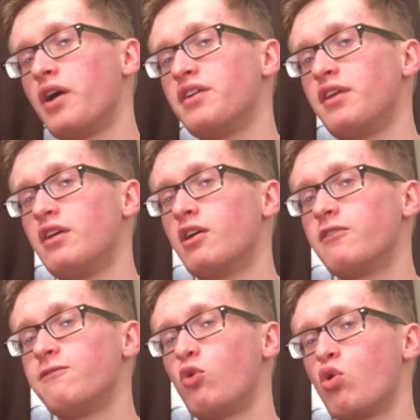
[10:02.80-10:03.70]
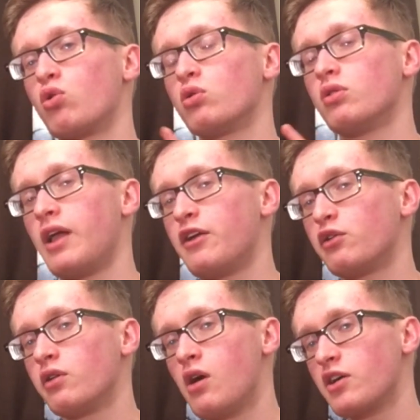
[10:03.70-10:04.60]
idea for
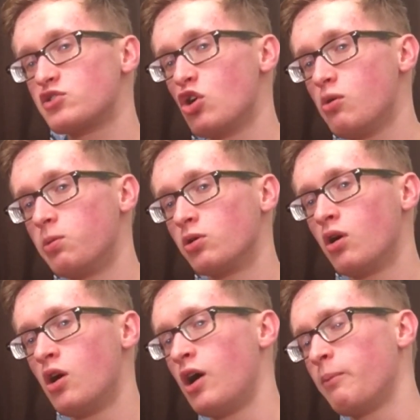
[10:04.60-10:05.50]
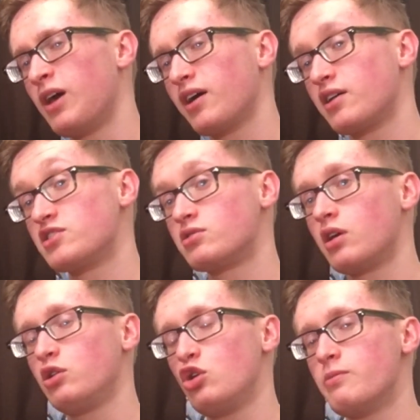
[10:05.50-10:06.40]
later in October. I'm not going to
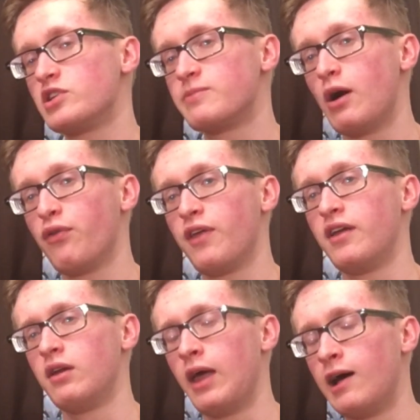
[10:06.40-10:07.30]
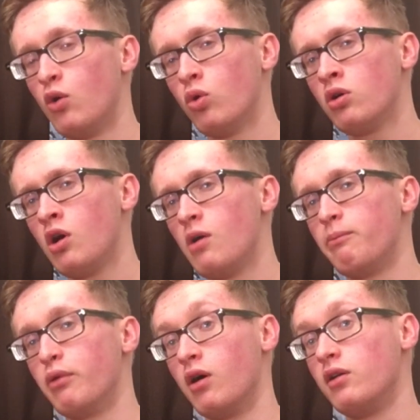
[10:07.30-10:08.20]
say too much about that now,
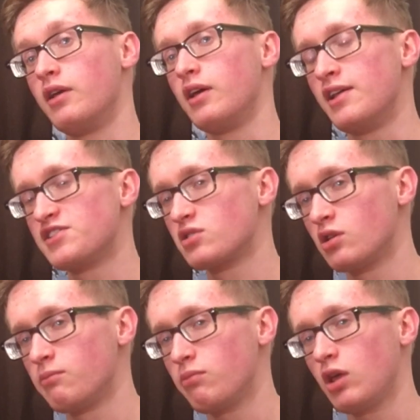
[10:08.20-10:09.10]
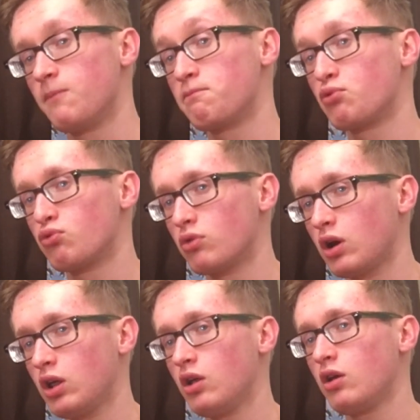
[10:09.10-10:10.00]
but it's going to be
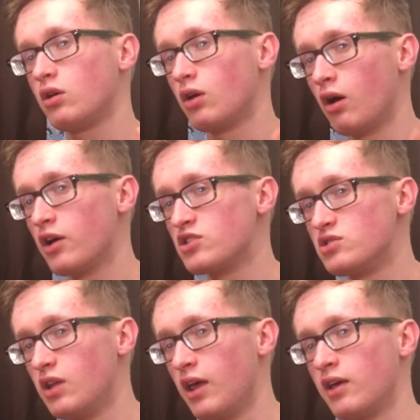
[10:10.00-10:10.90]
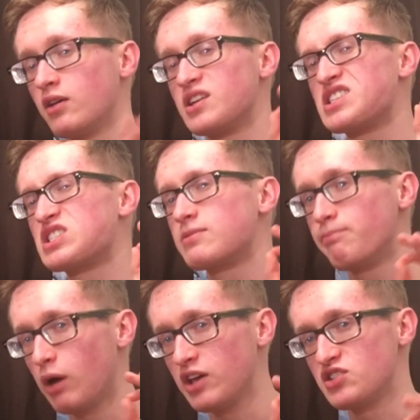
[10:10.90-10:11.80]
pretty gosh dang
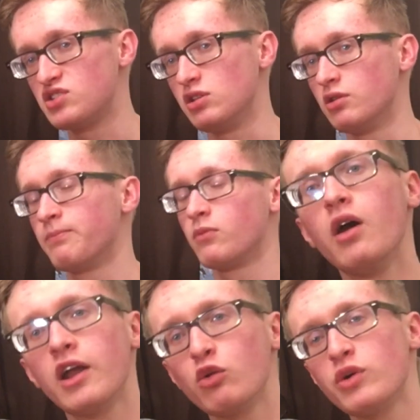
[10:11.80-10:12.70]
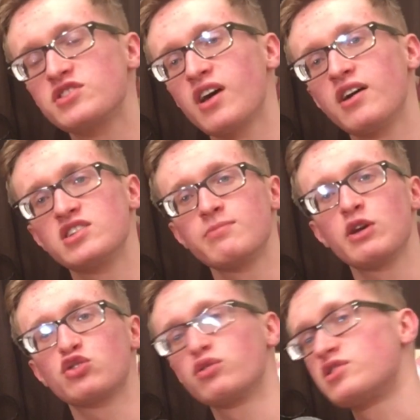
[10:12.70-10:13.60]
spicy. Anyways guys,
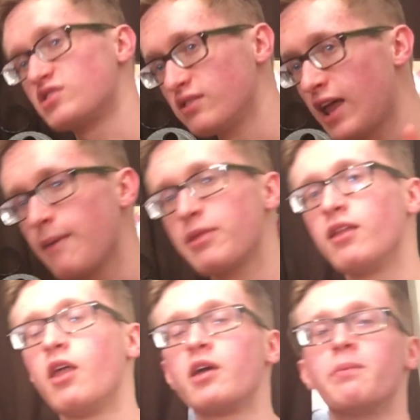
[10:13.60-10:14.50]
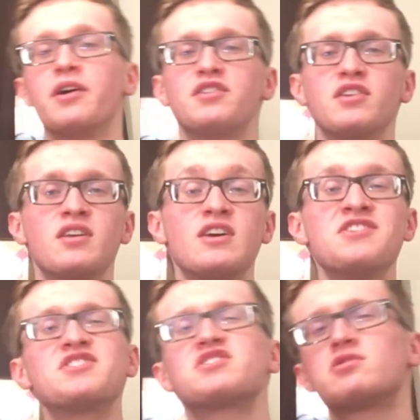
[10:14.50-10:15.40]
make sure to slap that like button,
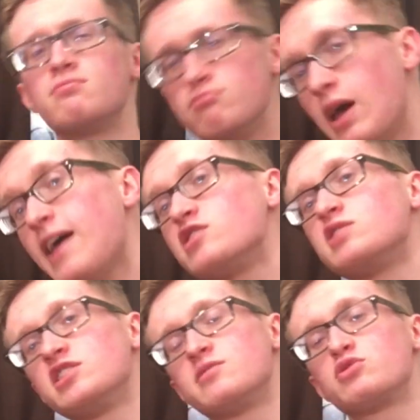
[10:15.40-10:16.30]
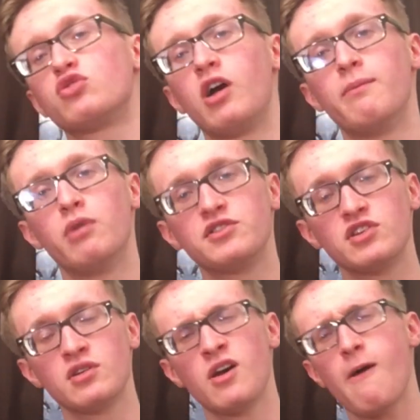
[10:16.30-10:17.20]
smash that subscribe
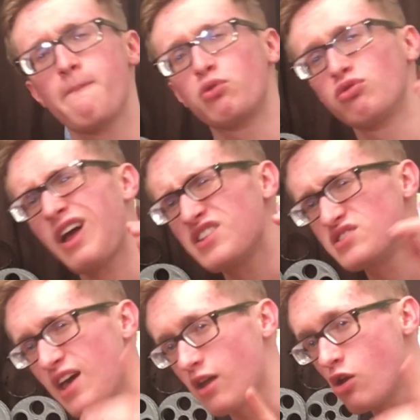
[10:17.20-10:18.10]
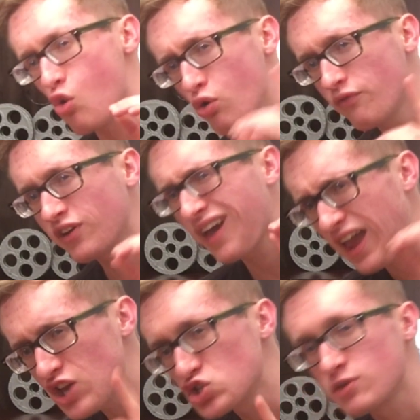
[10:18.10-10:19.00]
button, press that
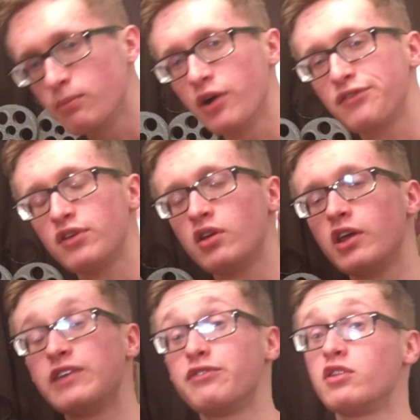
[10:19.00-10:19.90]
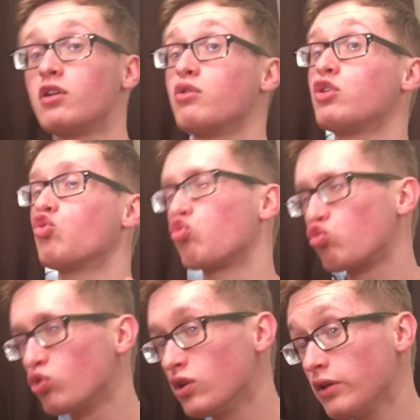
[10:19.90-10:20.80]
notification button if you know you
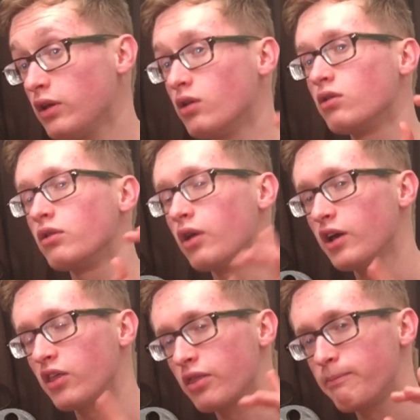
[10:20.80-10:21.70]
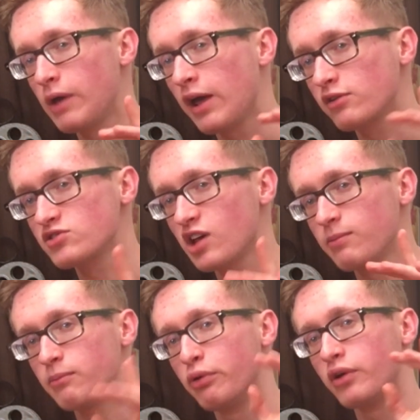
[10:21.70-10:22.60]
really like the bangers I've
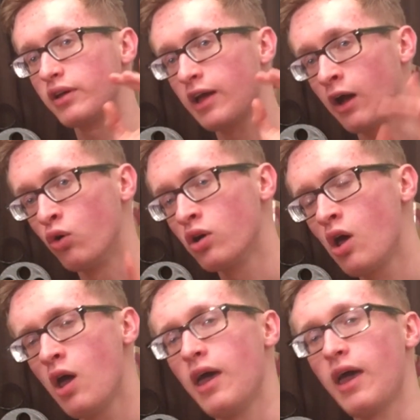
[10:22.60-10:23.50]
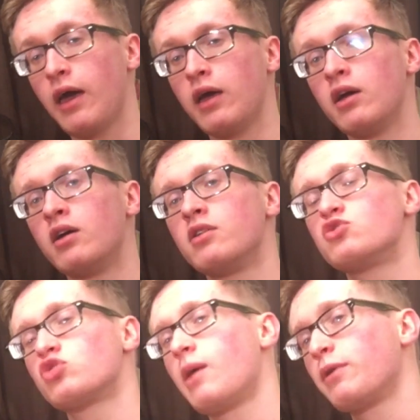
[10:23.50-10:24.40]
been putting out,
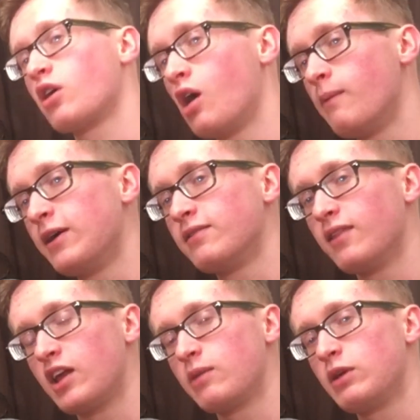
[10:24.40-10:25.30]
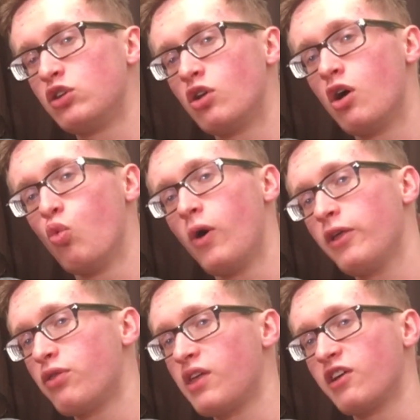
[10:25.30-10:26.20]
and drop a comment letting me know what
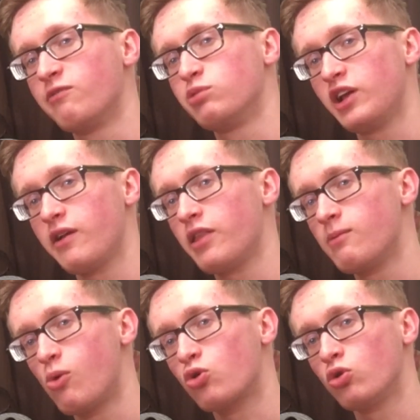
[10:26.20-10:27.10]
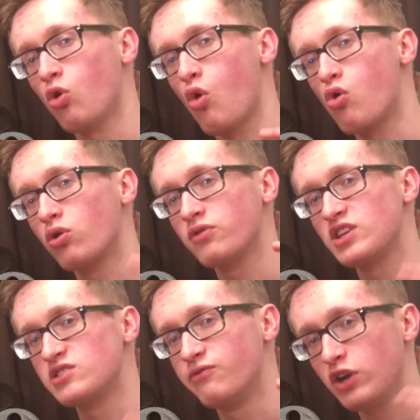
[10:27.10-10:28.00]
you think of Blade of the Immortal or
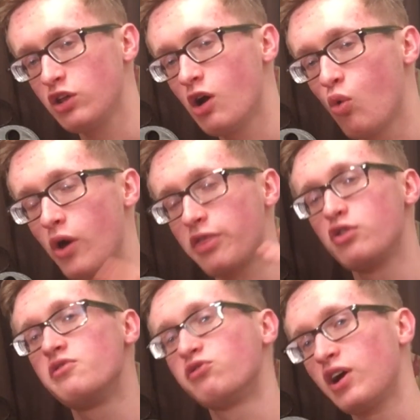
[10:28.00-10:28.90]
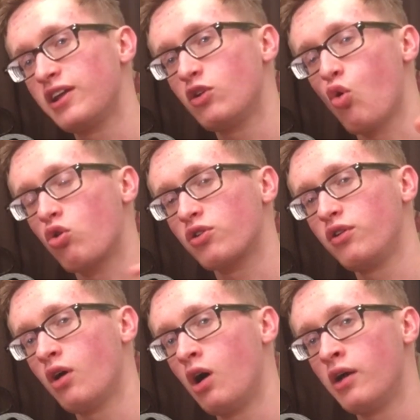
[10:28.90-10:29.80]
this video, whether you've read it or
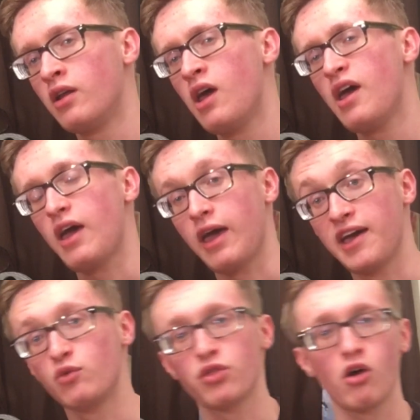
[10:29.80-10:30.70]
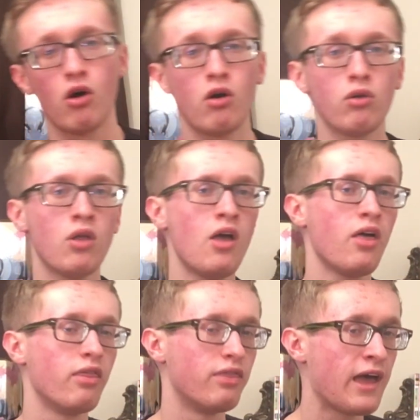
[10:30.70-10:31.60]
not. And with all
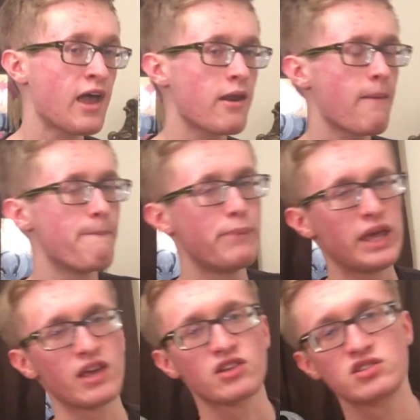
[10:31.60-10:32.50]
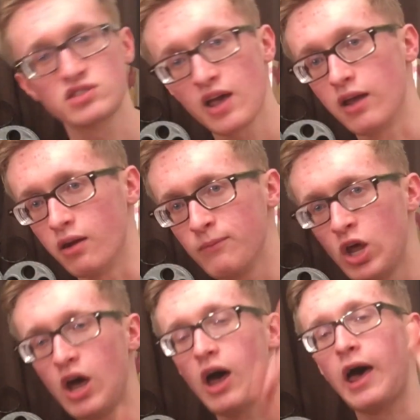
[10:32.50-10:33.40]
that being said,
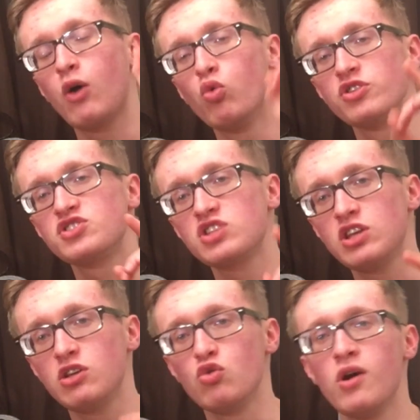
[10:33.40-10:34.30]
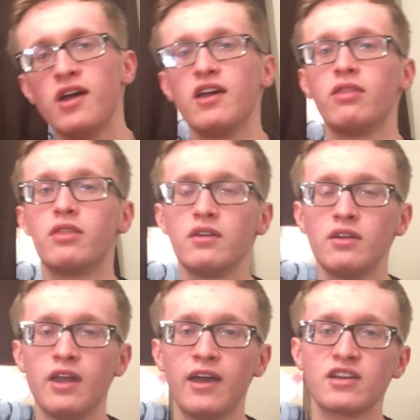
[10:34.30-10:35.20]
I will see you in the
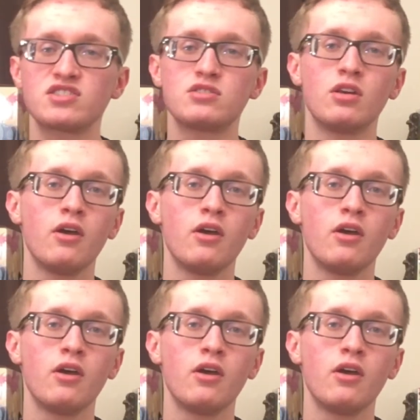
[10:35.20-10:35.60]
next